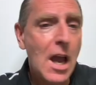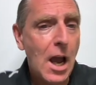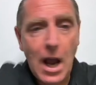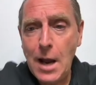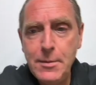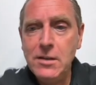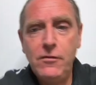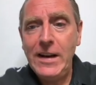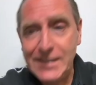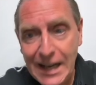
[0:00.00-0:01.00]
I mean,
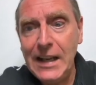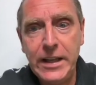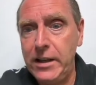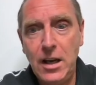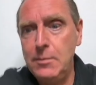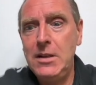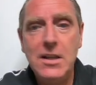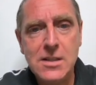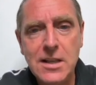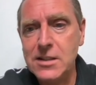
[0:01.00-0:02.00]
Vitalik. I mean,
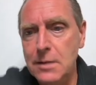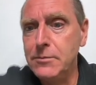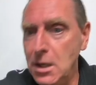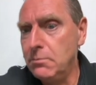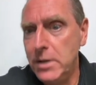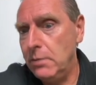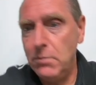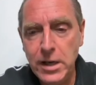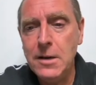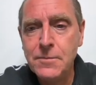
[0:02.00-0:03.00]
he's not some dum-dum,
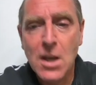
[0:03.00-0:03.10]
right?